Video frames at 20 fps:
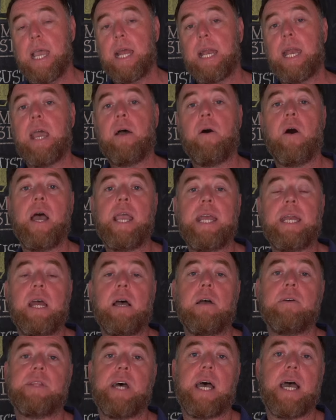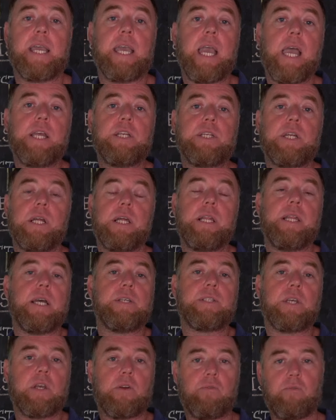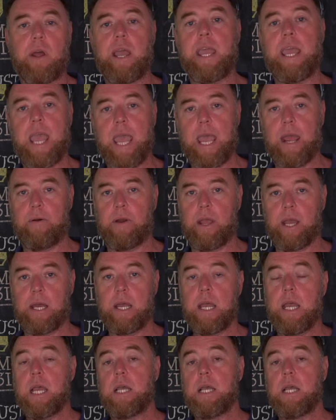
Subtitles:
Now, I know that occasionally there's a gray area.